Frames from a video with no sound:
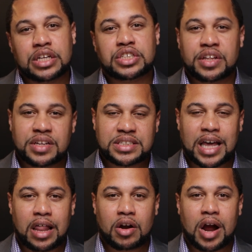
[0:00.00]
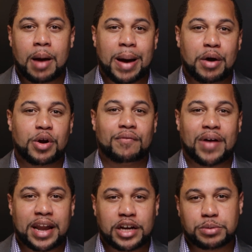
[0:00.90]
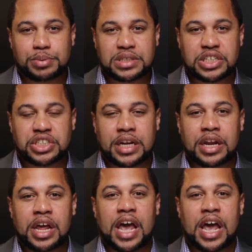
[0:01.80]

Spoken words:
to the seller about your financial position